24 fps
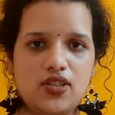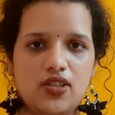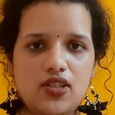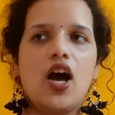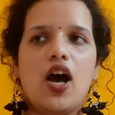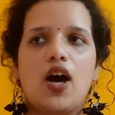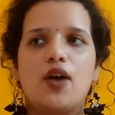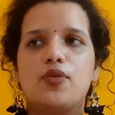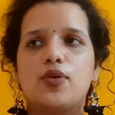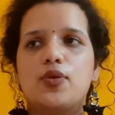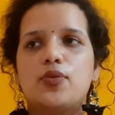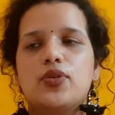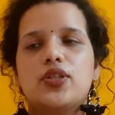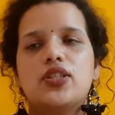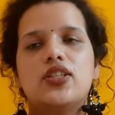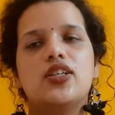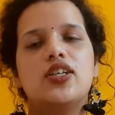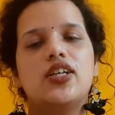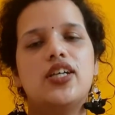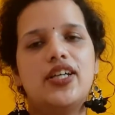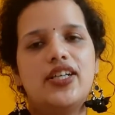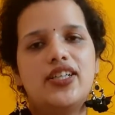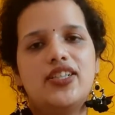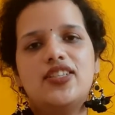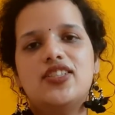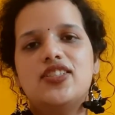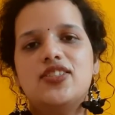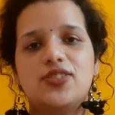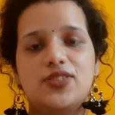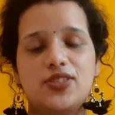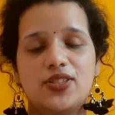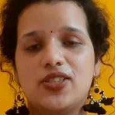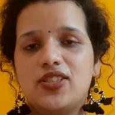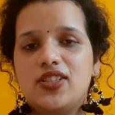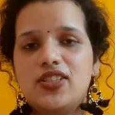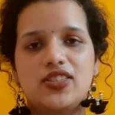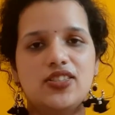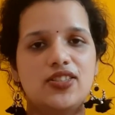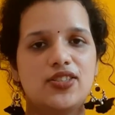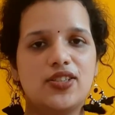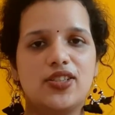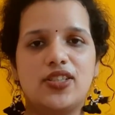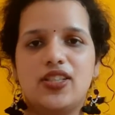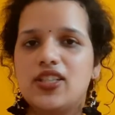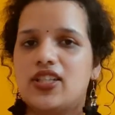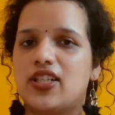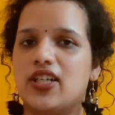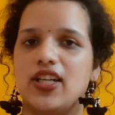however the end is really
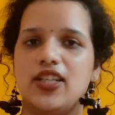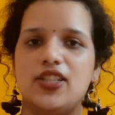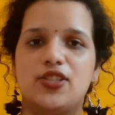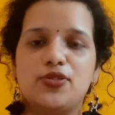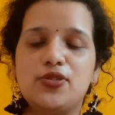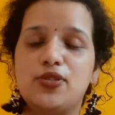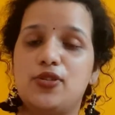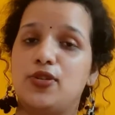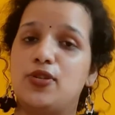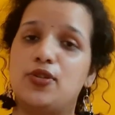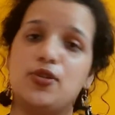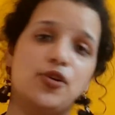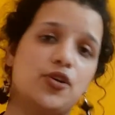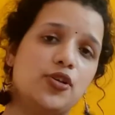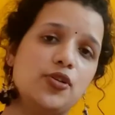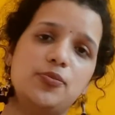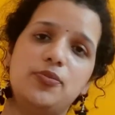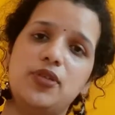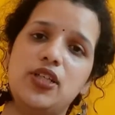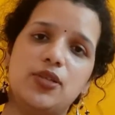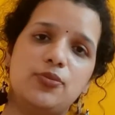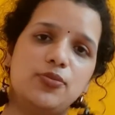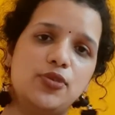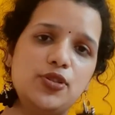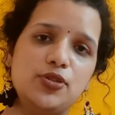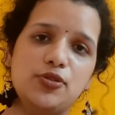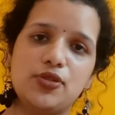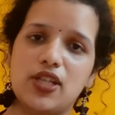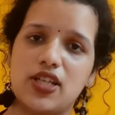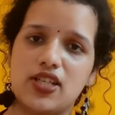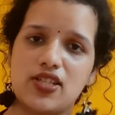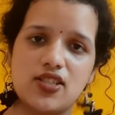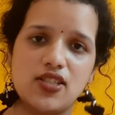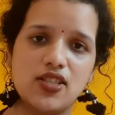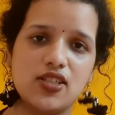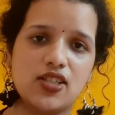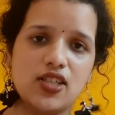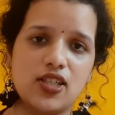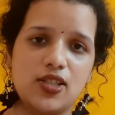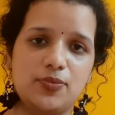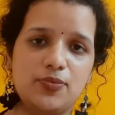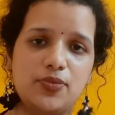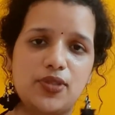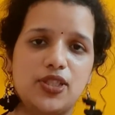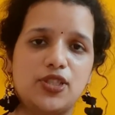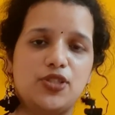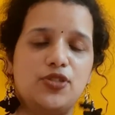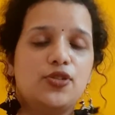thrilling and you'll not be able to guess the
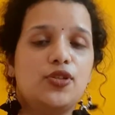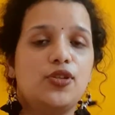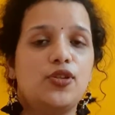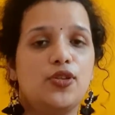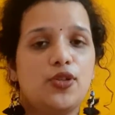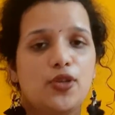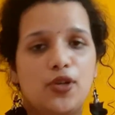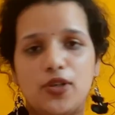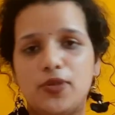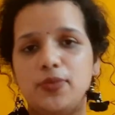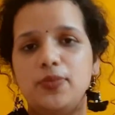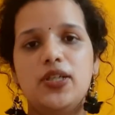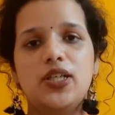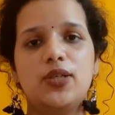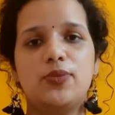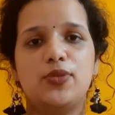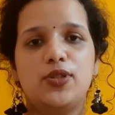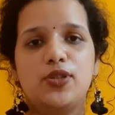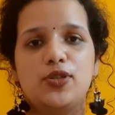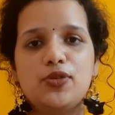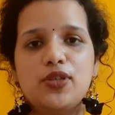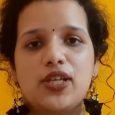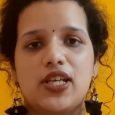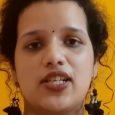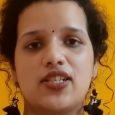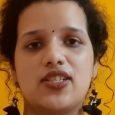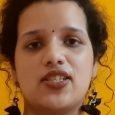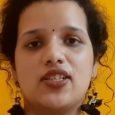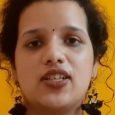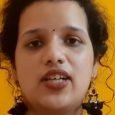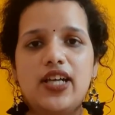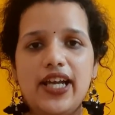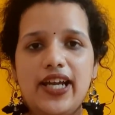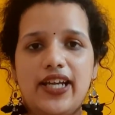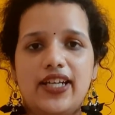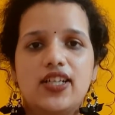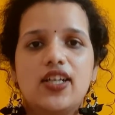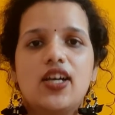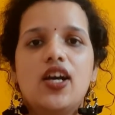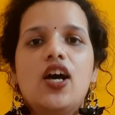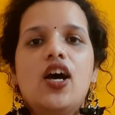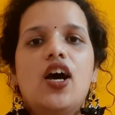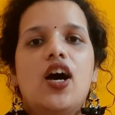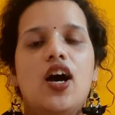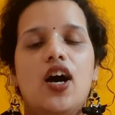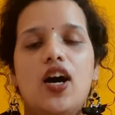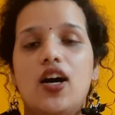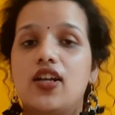culprit you'll not be able to guess the end
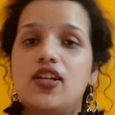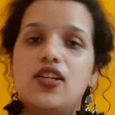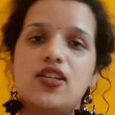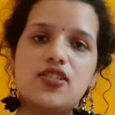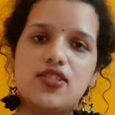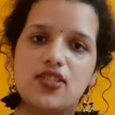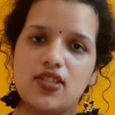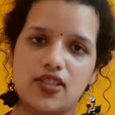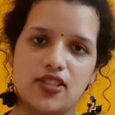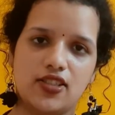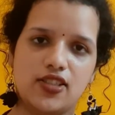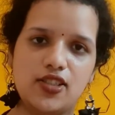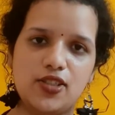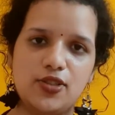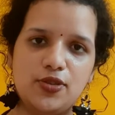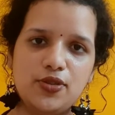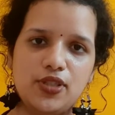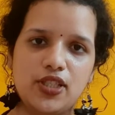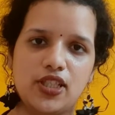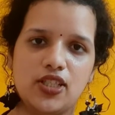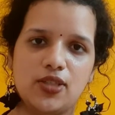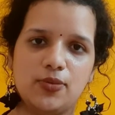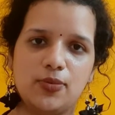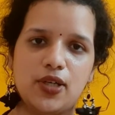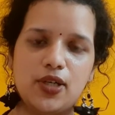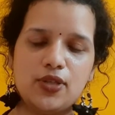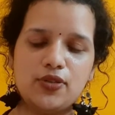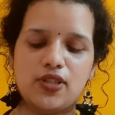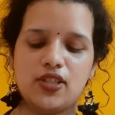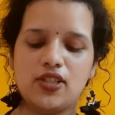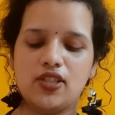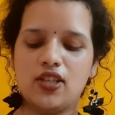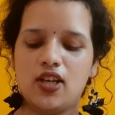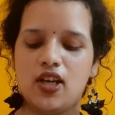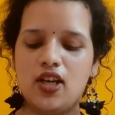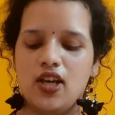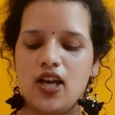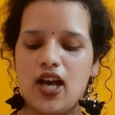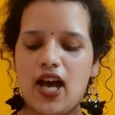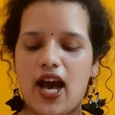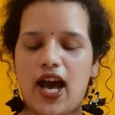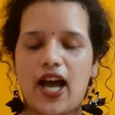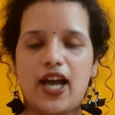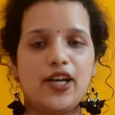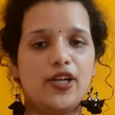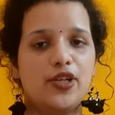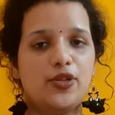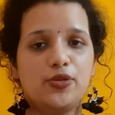unless and until you read about it
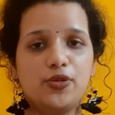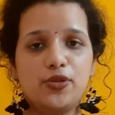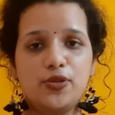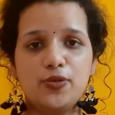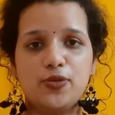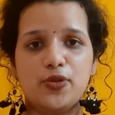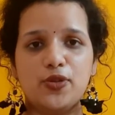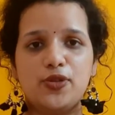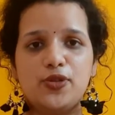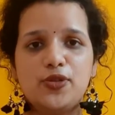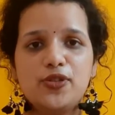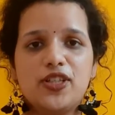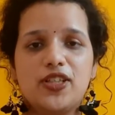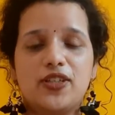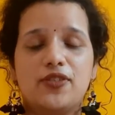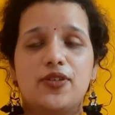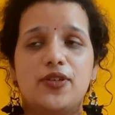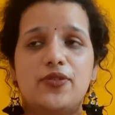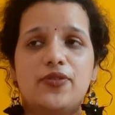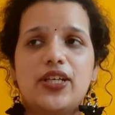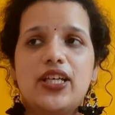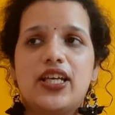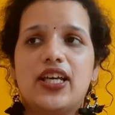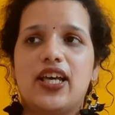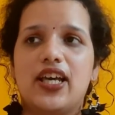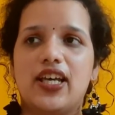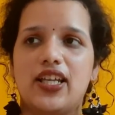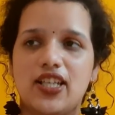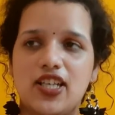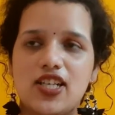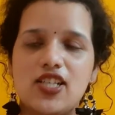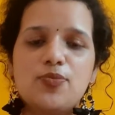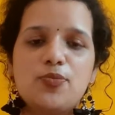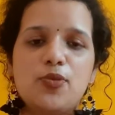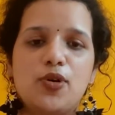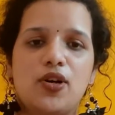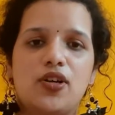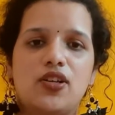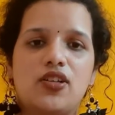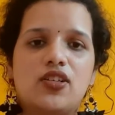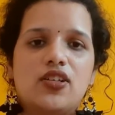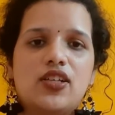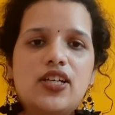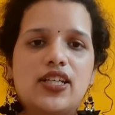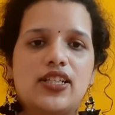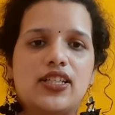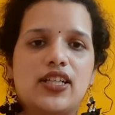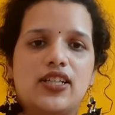i don't want to give away any
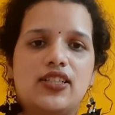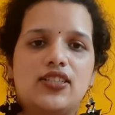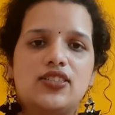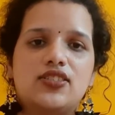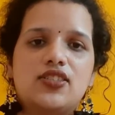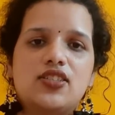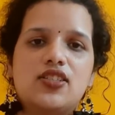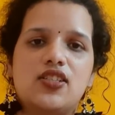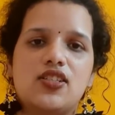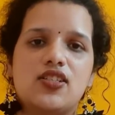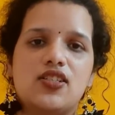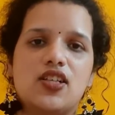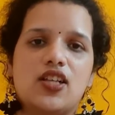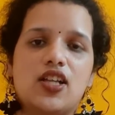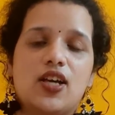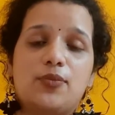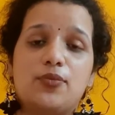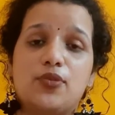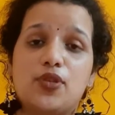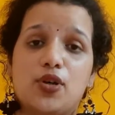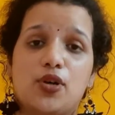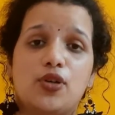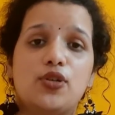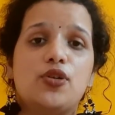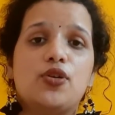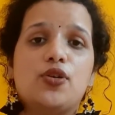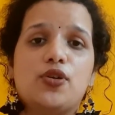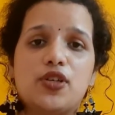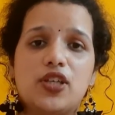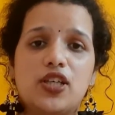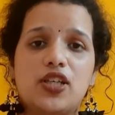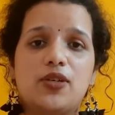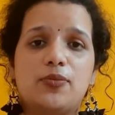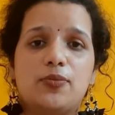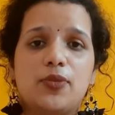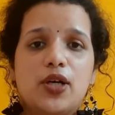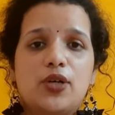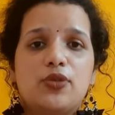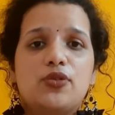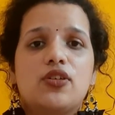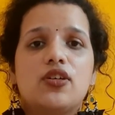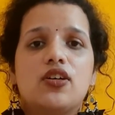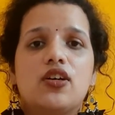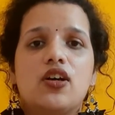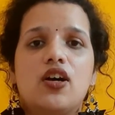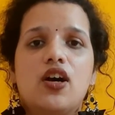spoiler and that is the reason i'm not talking about